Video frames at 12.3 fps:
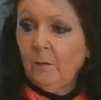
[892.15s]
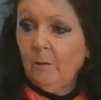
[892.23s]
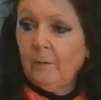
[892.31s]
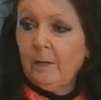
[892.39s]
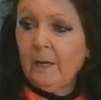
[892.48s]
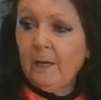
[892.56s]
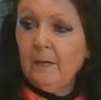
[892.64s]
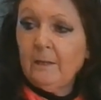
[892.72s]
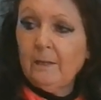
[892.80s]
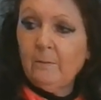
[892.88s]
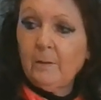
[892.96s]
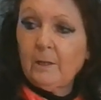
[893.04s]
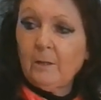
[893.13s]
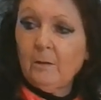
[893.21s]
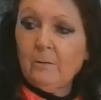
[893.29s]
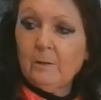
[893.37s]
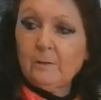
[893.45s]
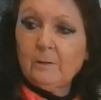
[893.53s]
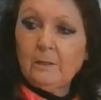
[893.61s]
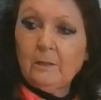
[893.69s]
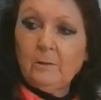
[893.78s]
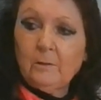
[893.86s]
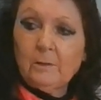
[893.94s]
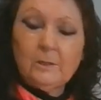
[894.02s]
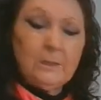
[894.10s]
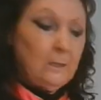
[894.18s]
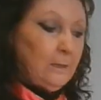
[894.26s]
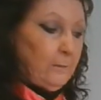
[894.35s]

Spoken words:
Okay, there we go. I think you can see that.